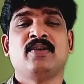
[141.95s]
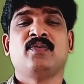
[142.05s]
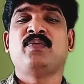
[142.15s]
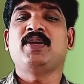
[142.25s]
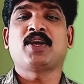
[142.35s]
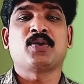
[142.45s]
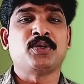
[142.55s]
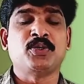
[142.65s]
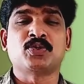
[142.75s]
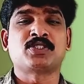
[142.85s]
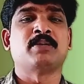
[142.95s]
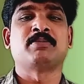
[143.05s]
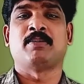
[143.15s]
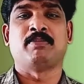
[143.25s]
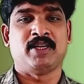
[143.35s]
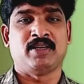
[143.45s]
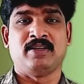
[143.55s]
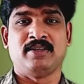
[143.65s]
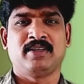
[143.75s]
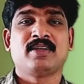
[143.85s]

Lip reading: We cannot use them completely.